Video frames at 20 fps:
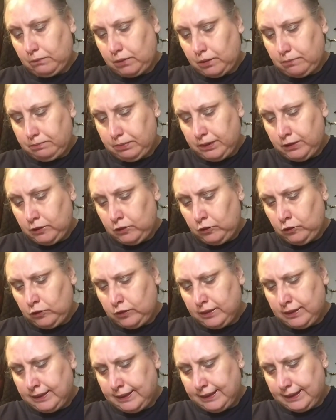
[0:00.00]
I've been
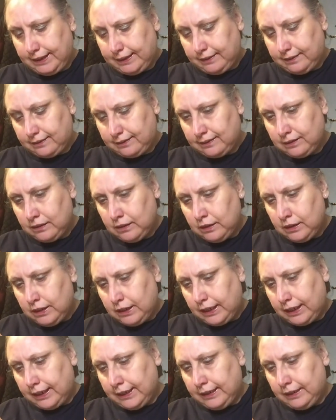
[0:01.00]
using this
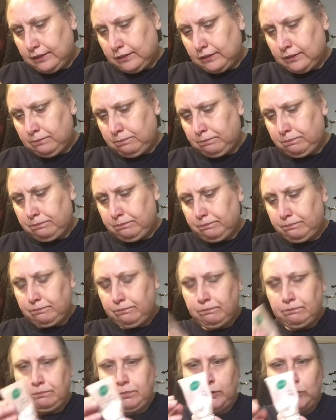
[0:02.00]
and it's a
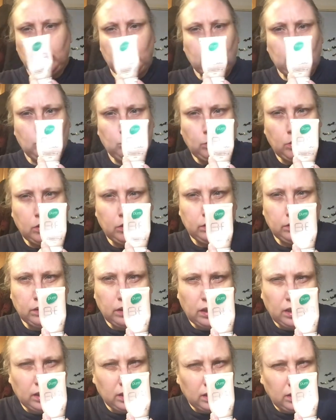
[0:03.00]
pure one.
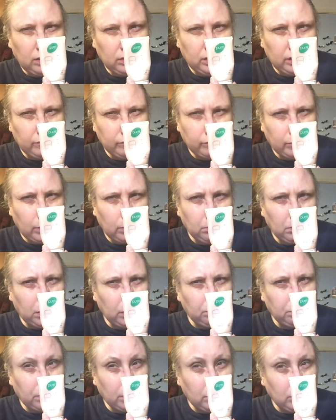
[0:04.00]
I got it from
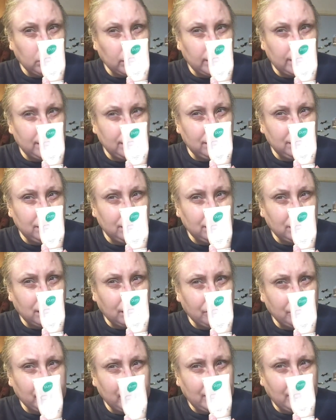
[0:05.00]
Home Bargains. I
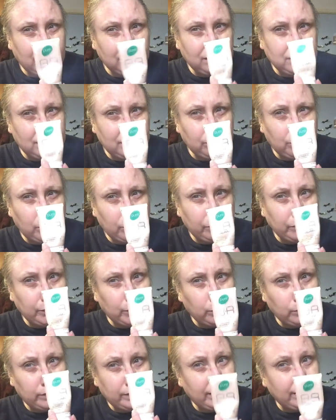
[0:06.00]
think I did a
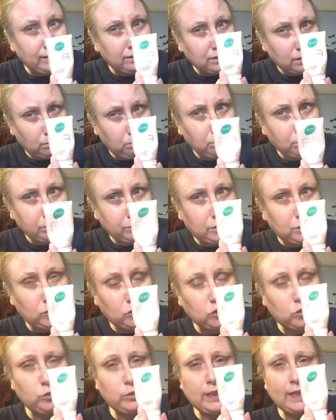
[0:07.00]
review of this, I'm pretty
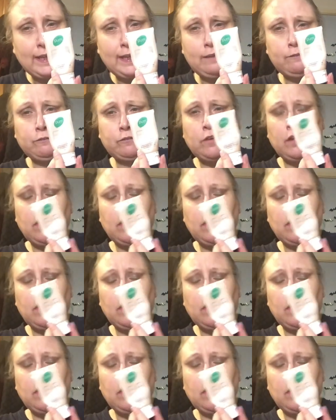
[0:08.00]
sure I have.